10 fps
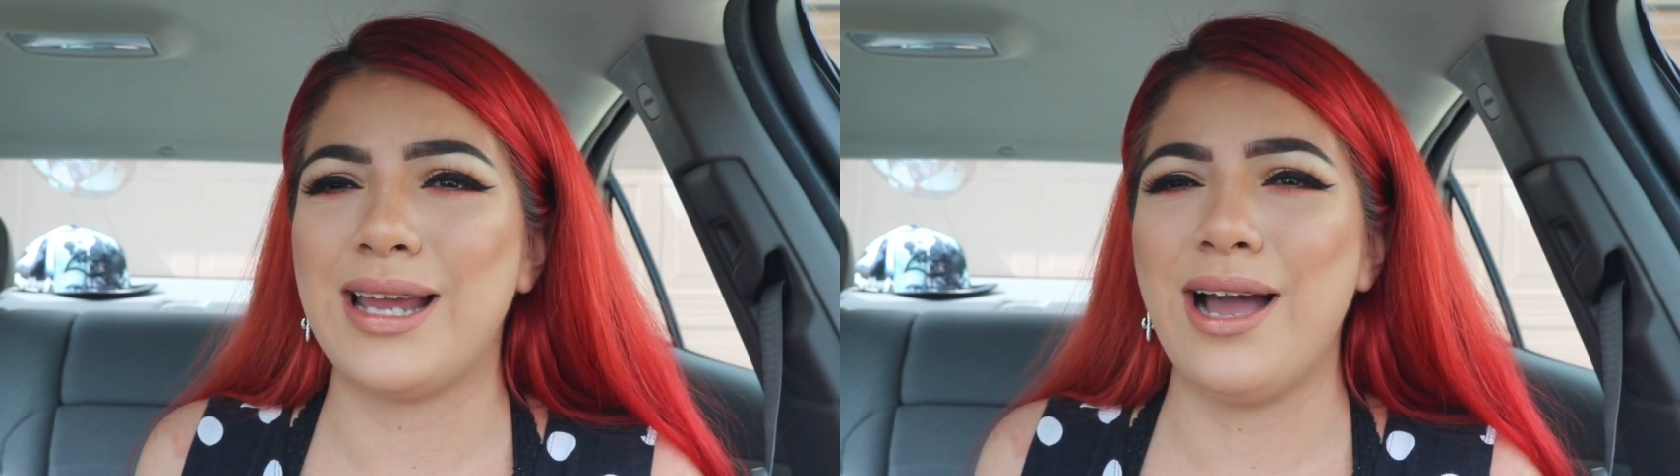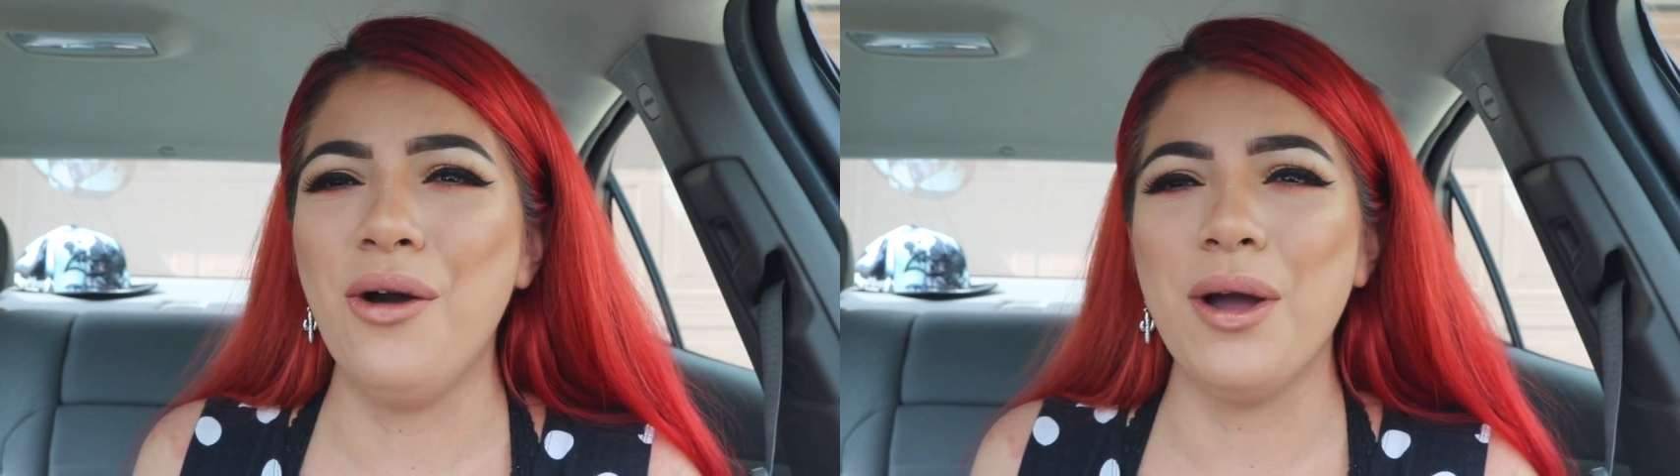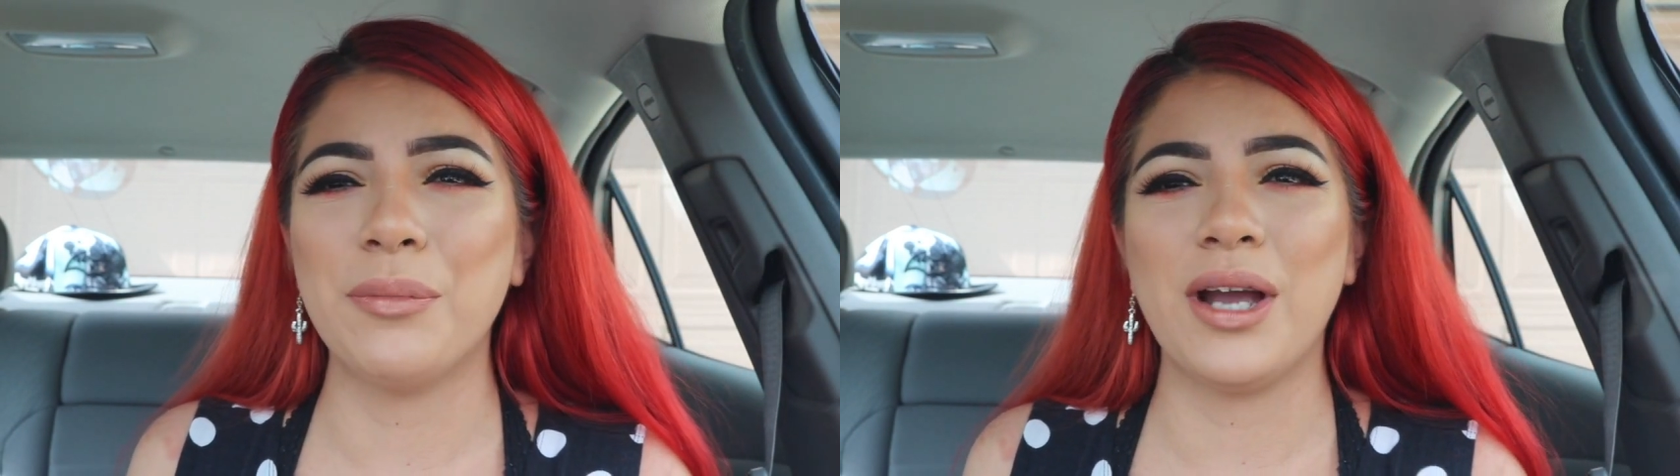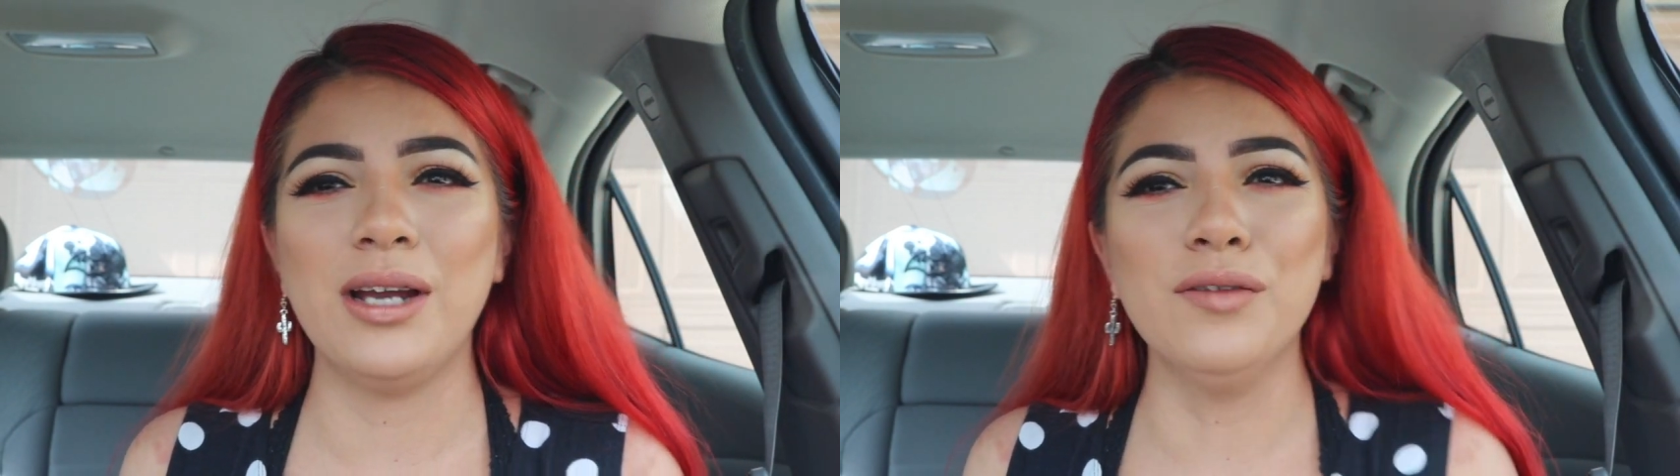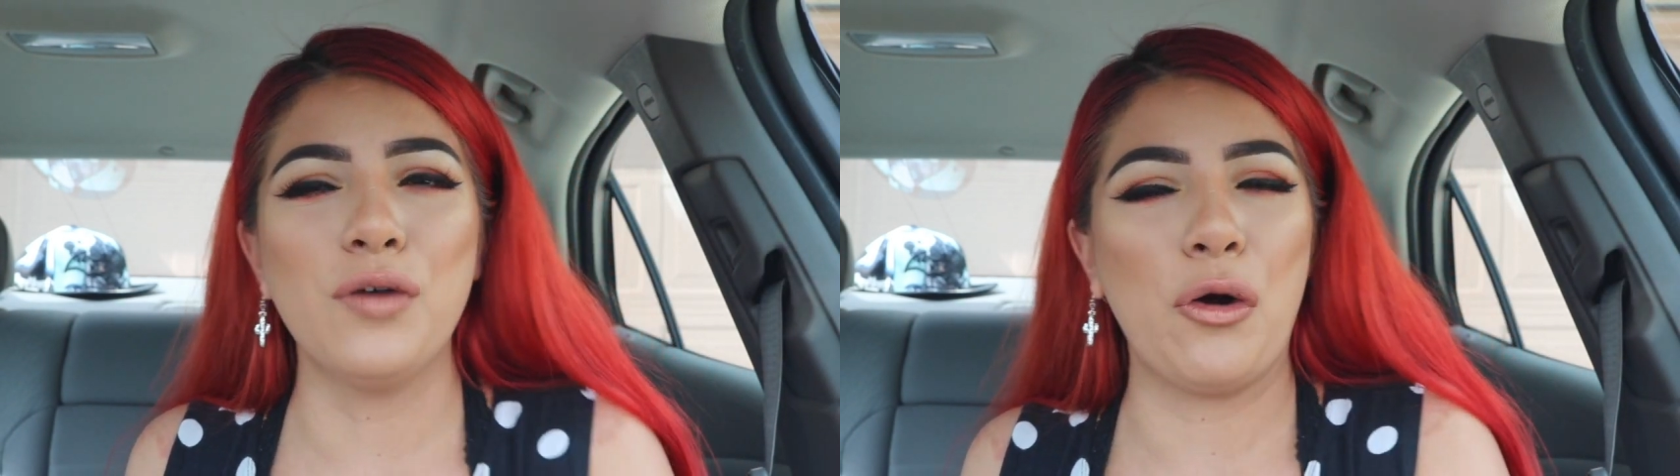now I'm
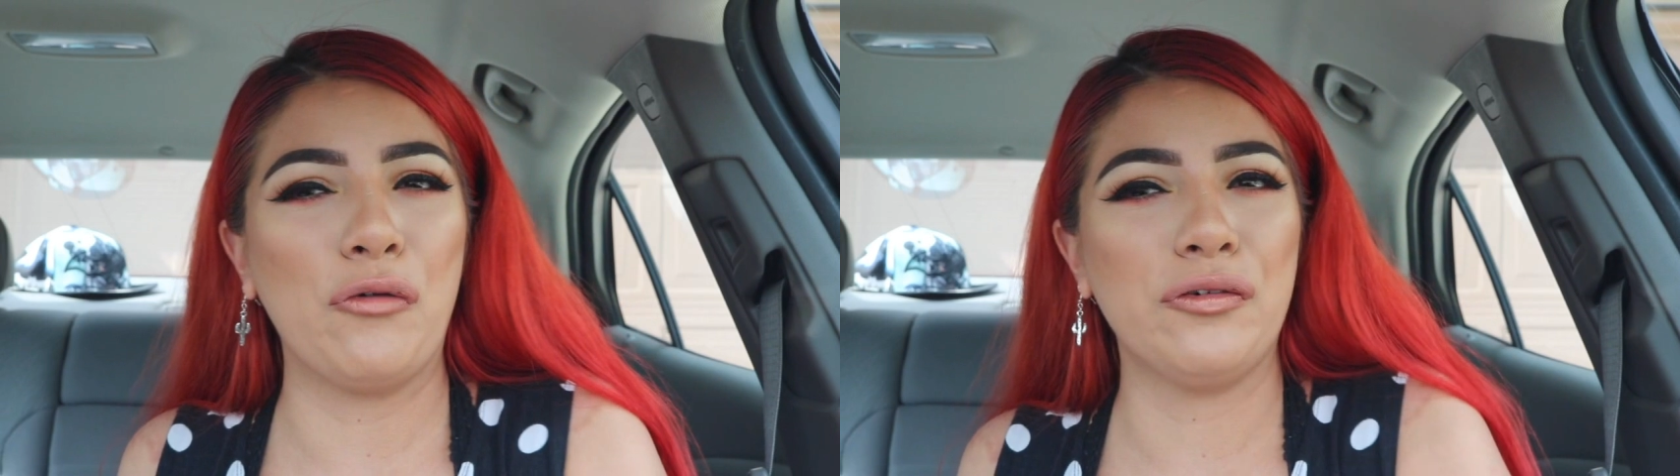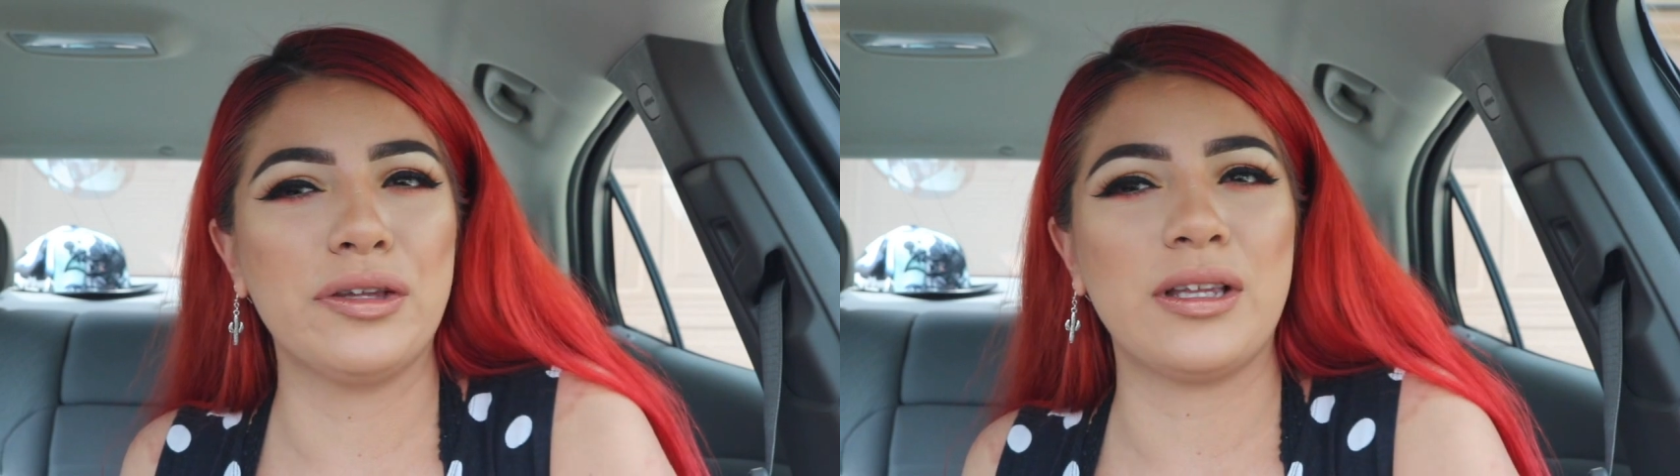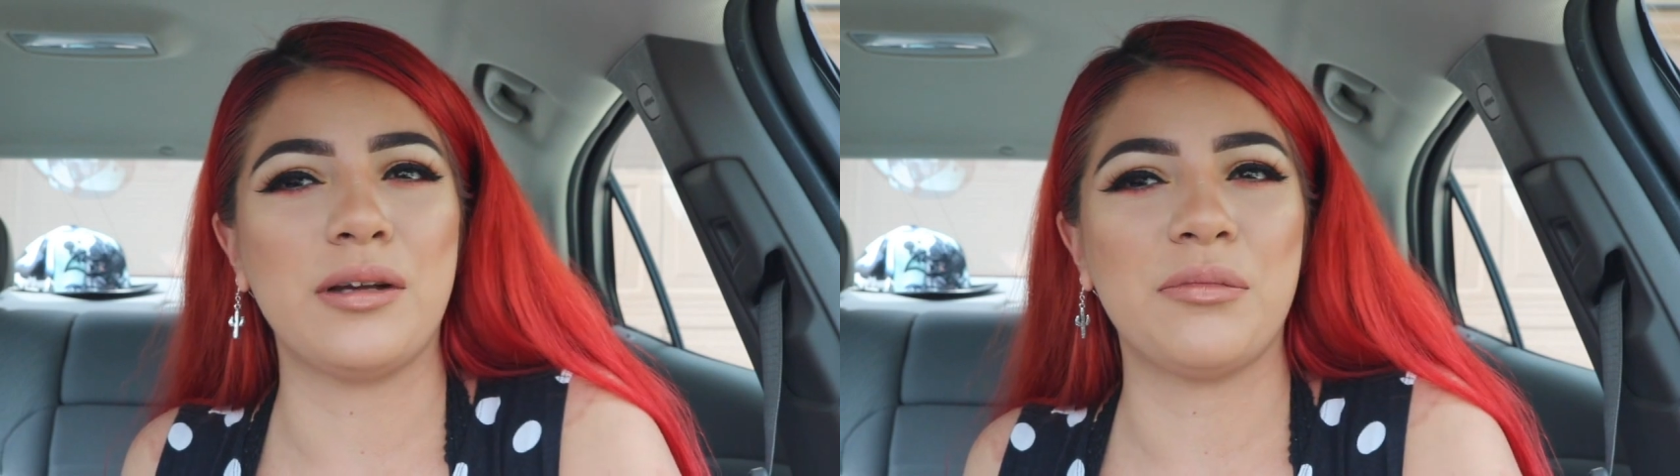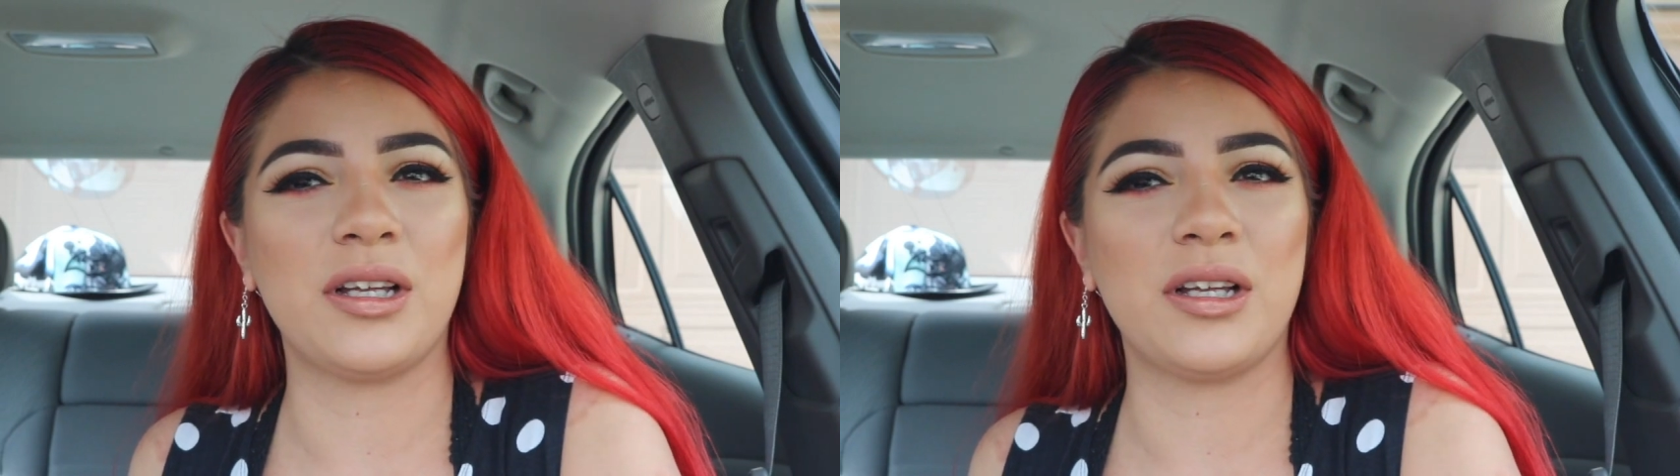kind of over them.